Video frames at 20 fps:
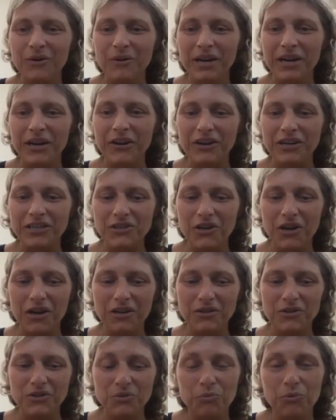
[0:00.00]
Eric talk
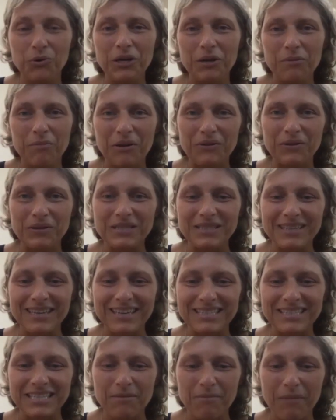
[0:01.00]
this morning about these
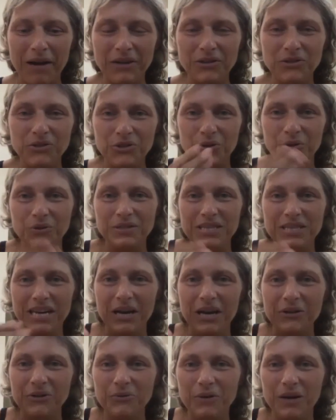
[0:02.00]
18 milestones and
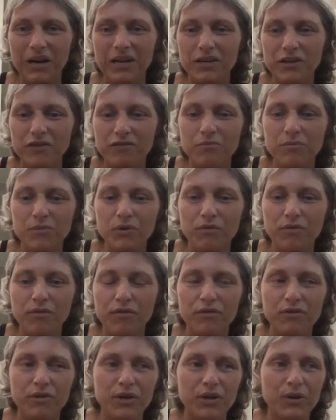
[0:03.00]
how you kind of move
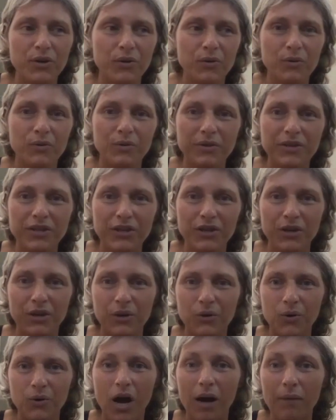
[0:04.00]
through, you
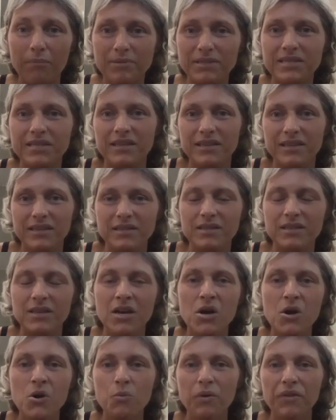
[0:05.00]
know, up to this,
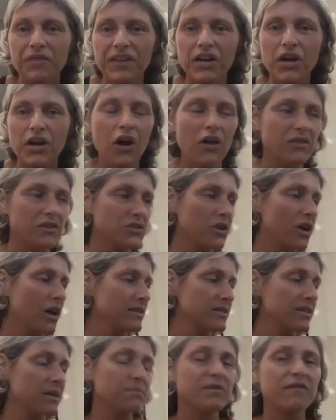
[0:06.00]
what they call this
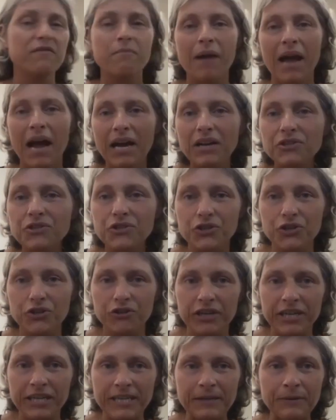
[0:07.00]
concept of
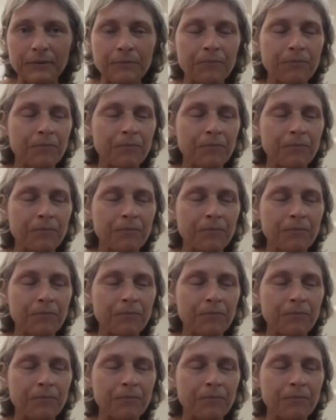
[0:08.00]
mastery.